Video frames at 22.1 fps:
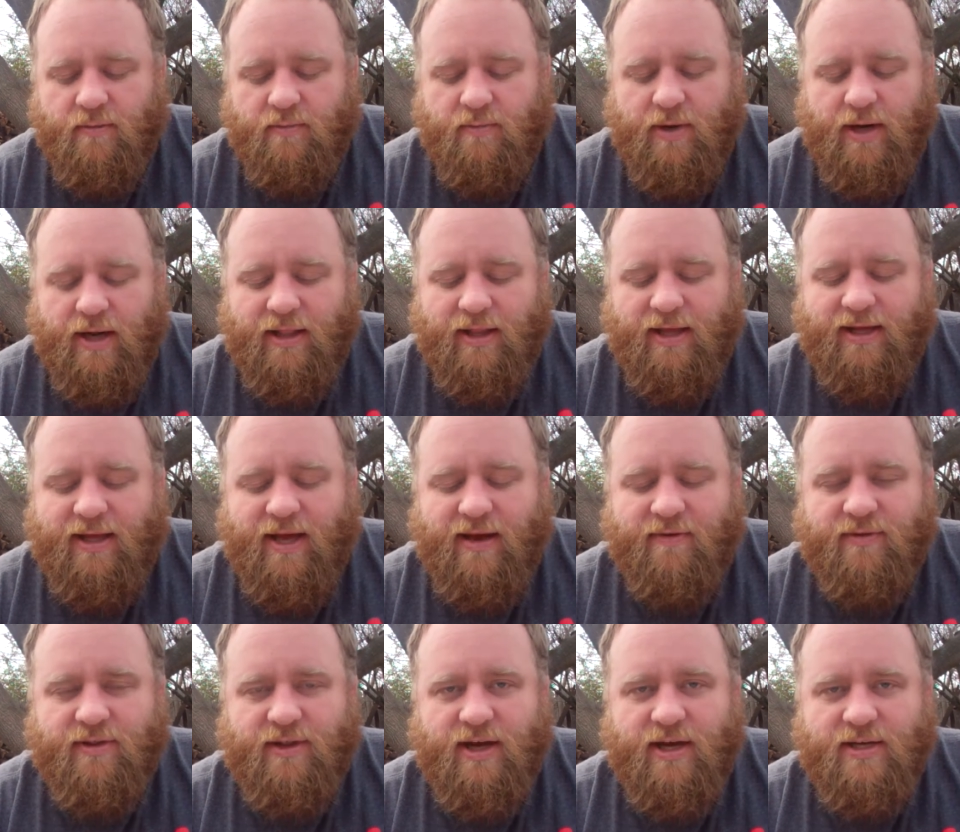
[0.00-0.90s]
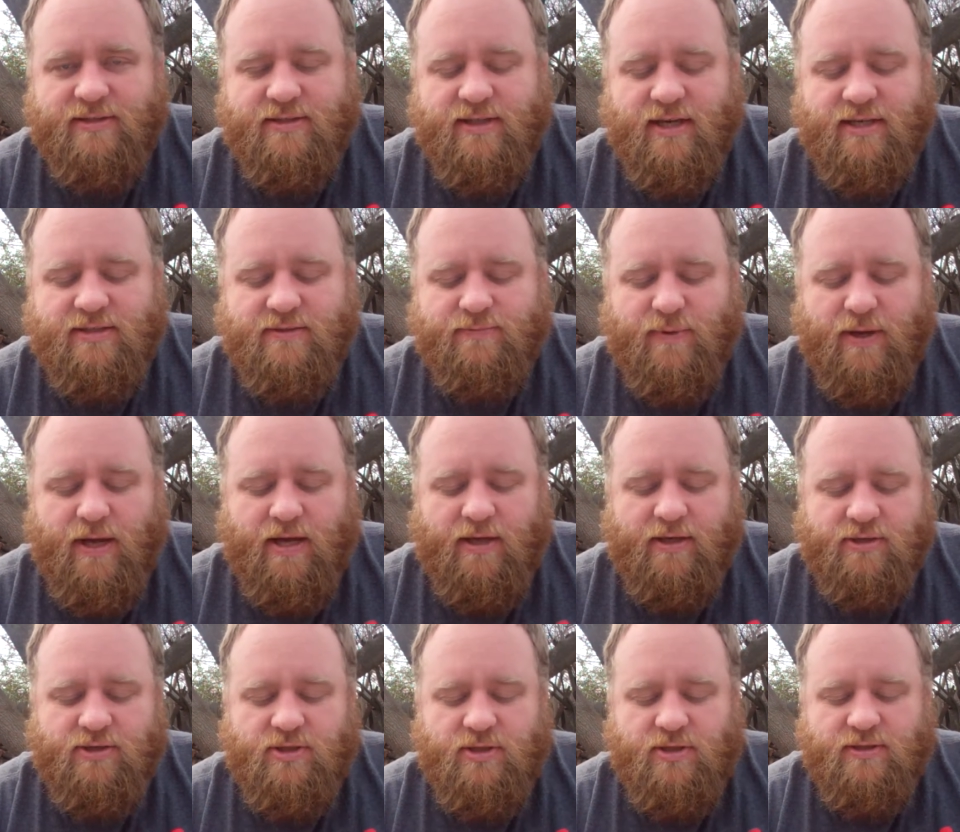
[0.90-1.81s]
But I like having lots of ace
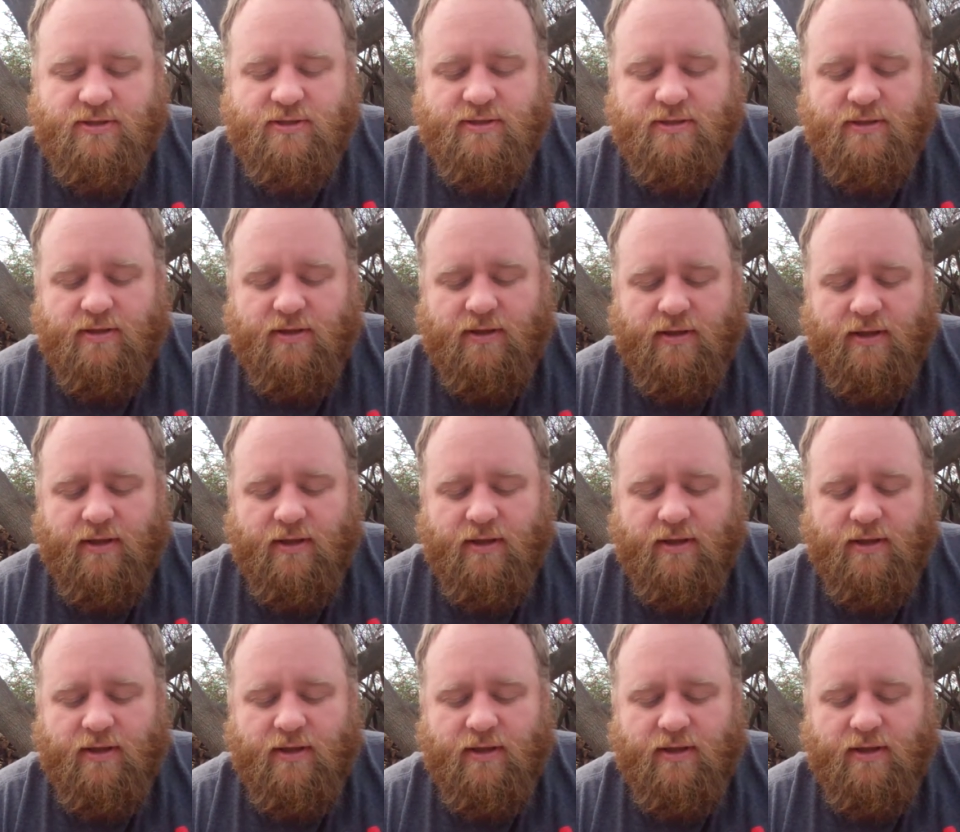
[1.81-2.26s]
bandages